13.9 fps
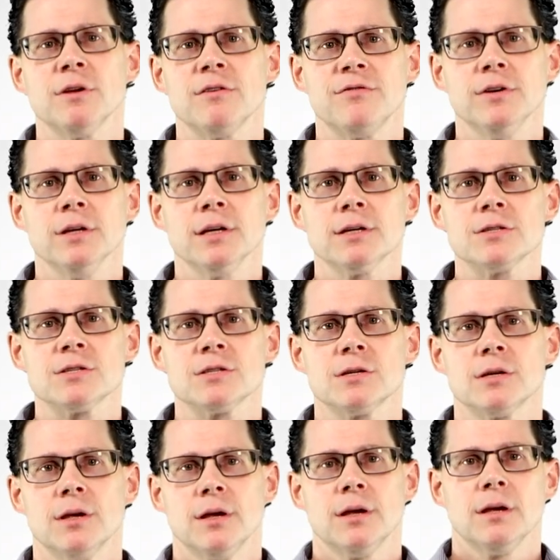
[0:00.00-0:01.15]
their feelings,
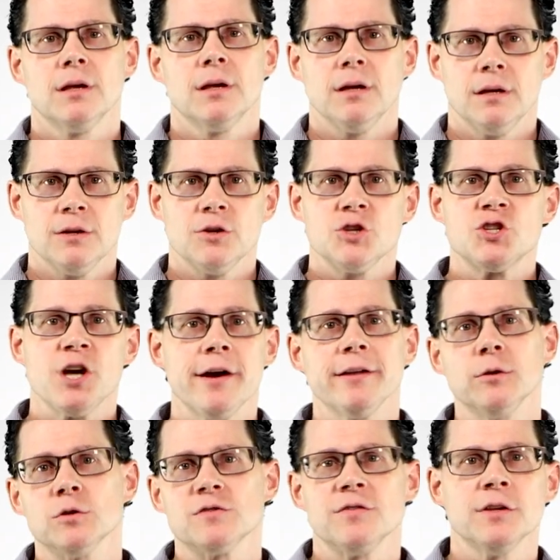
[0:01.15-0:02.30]
sharing
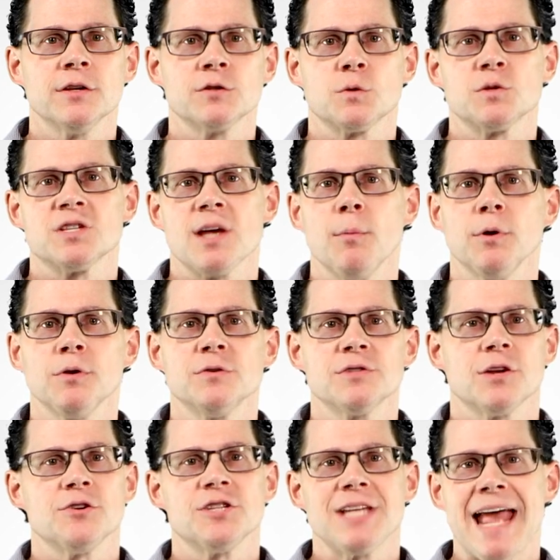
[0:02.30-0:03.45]
those feelings with someone who's
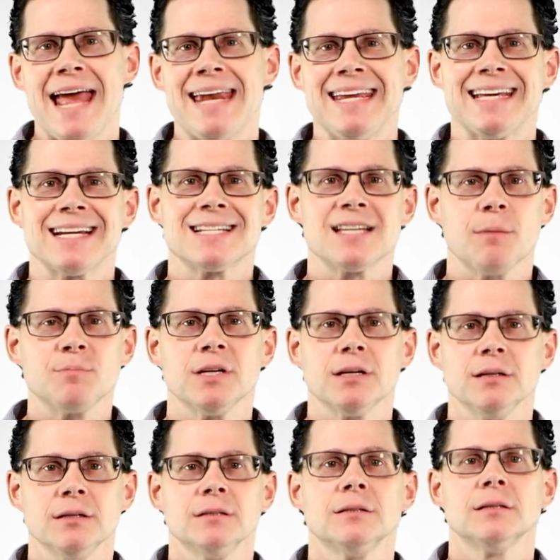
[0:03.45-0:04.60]
understanding and
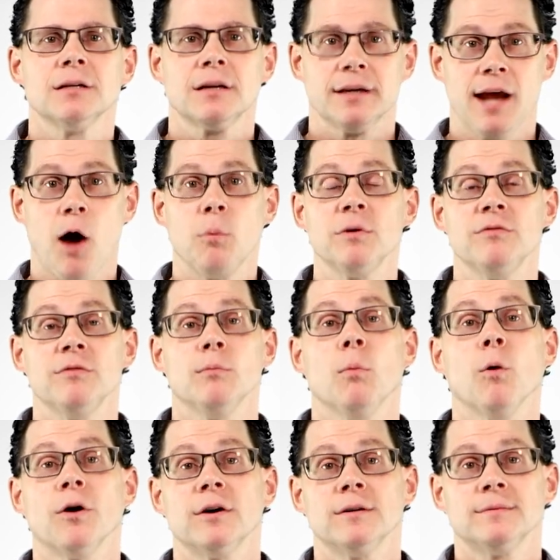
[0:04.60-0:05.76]
accepting can help even
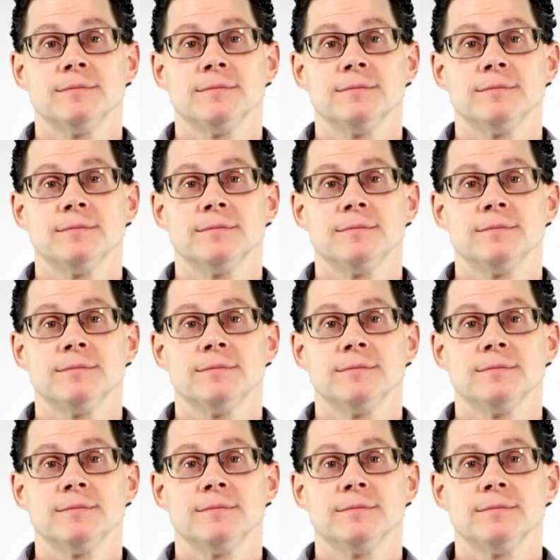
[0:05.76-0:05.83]
more.